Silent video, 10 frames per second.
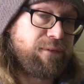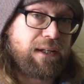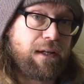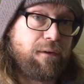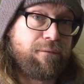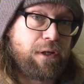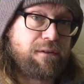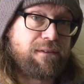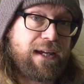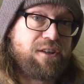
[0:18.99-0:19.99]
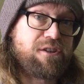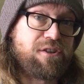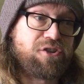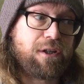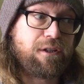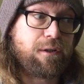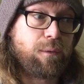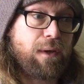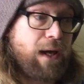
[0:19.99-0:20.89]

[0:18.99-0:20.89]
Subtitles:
video for you today just to show you